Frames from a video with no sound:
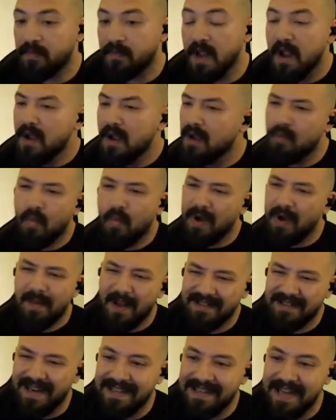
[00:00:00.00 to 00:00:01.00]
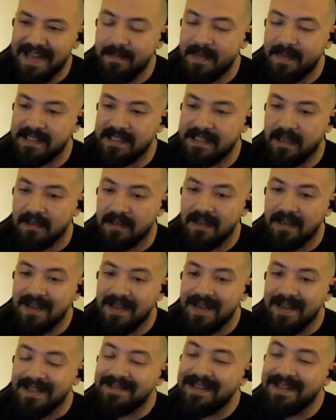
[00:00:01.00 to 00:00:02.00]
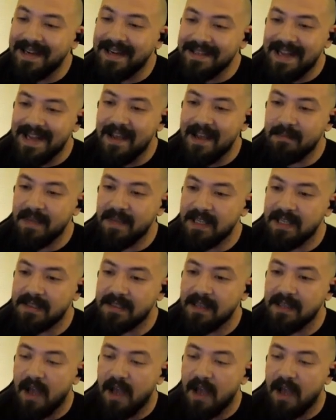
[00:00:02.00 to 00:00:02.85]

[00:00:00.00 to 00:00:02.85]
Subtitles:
What about dynamics then? Dynamics